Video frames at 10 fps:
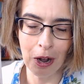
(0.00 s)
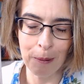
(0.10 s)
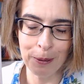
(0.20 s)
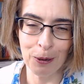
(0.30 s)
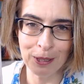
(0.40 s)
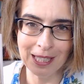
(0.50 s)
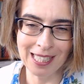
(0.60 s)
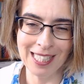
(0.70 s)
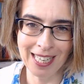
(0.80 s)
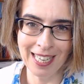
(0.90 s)
I'm going to
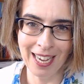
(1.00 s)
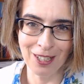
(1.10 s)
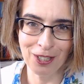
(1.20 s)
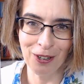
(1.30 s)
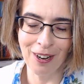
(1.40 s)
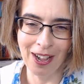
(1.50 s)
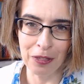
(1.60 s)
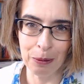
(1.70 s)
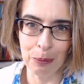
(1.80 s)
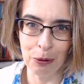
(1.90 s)
seek out her
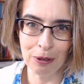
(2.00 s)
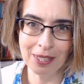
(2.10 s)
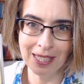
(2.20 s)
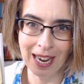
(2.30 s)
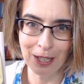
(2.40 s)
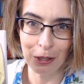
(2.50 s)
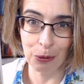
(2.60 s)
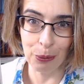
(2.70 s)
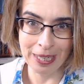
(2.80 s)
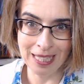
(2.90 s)
other books to
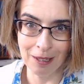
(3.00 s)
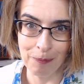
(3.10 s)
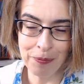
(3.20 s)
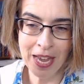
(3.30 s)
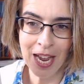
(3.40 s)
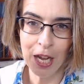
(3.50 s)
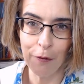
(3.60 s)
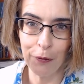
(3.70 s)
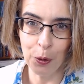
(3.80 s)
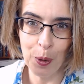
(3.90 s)
read them.
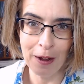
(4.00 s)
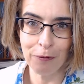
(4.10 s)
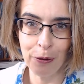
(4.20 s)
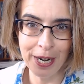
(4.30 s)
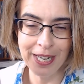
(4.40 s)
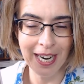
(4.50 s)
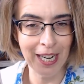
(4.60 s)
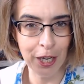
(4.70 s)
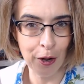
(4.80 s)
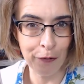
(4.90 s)
If you have read
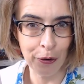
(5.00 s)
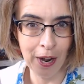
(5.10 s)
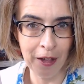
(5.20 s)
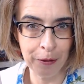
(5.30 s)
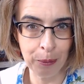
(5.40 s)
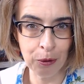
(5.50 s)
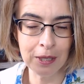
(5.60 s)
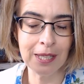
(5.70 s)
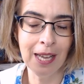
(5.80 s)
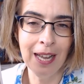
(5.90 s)
any of her other
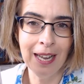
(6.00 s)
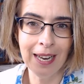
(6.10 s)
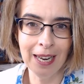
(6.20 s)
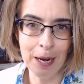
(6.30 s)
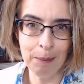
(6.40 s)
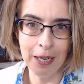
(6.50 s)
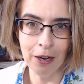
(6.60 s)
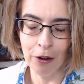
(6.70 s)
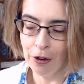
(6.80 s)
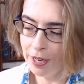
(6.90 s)
books, let me
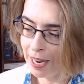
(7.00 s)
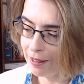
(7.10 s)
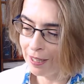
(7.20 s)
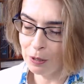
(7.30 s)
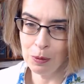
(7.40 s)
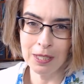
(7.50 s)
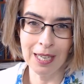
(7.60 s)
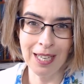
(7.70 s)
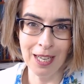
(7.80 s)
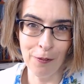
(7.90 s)
know. Now, this was a
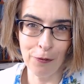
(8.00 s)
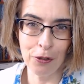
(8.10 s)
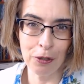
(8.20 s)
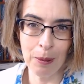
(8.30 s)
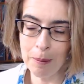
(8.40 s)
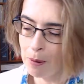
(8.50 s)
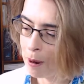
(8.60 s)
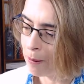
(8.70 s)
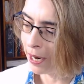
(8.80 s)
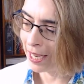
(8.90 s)
gift to me
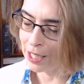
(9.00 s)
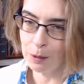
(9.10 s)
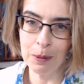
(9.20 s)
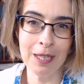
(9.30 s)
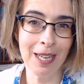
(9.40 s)
by my husband.